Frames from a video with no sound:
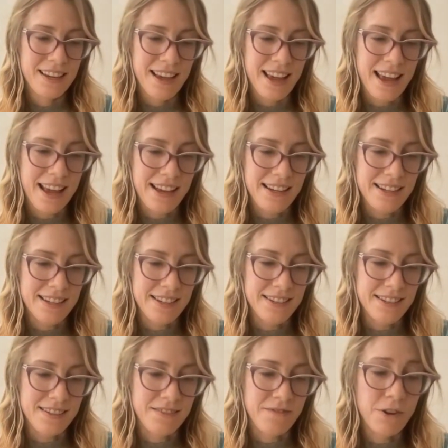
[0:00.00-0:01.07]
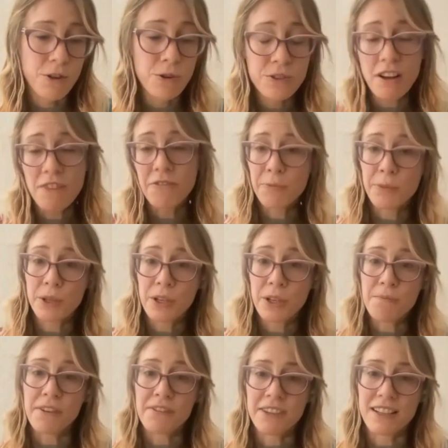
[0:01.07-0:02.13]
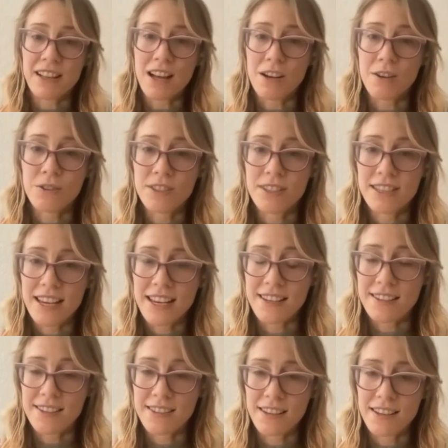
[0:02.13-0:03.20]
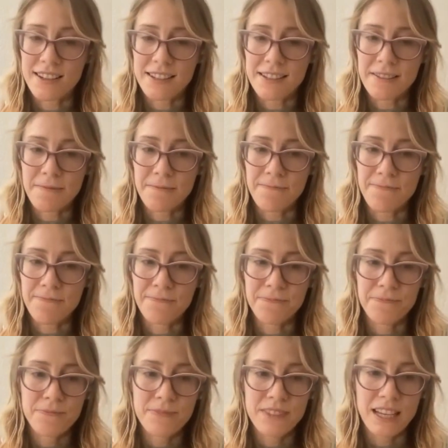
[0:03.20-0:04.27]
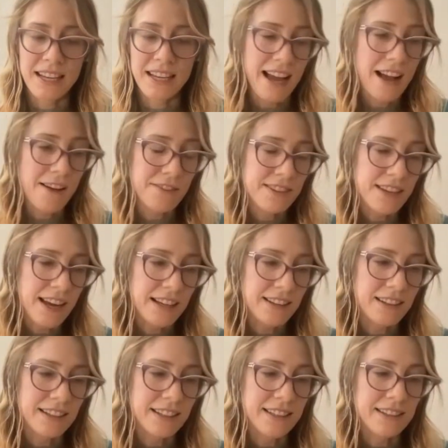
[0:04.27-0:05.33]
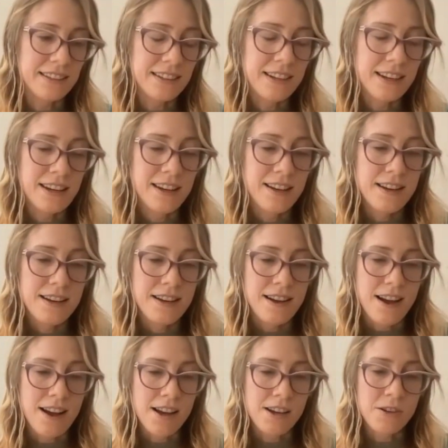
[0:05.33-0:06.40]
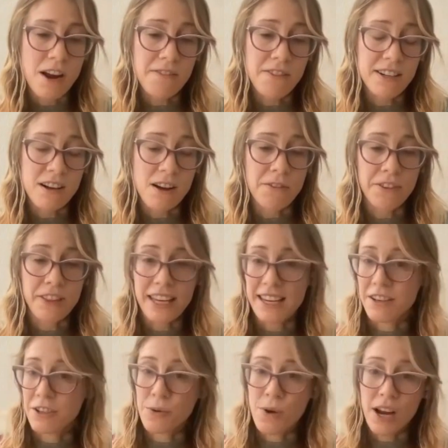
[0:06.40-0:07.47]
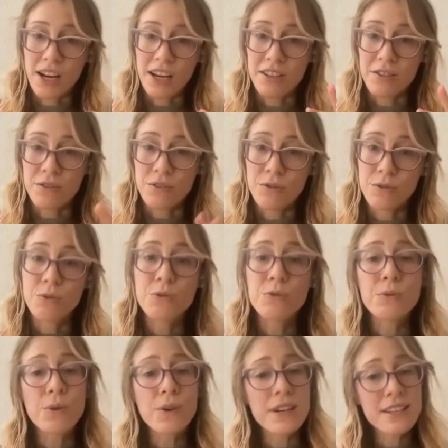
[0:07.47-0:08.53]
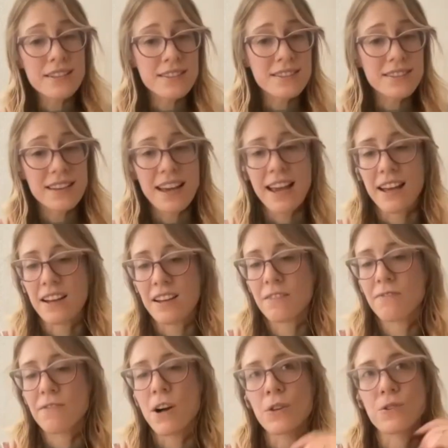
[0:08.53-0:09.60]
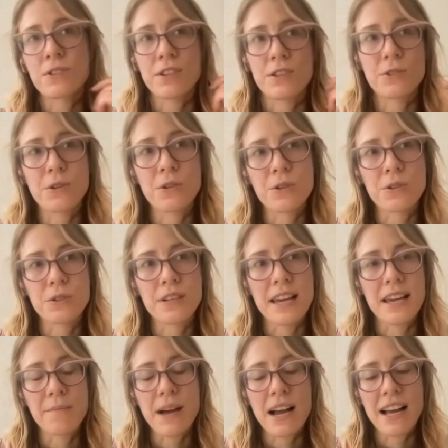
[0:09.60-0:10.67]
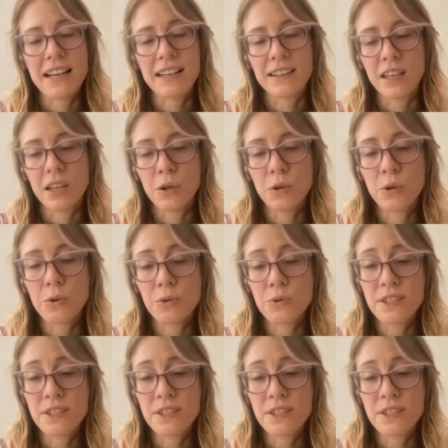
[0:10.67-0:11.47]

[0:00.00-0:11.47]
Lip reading: and for those not familiar, Above the Clouds is like a half silent graphic novel that intertwines two stories. And it follows this girl named Eiley who's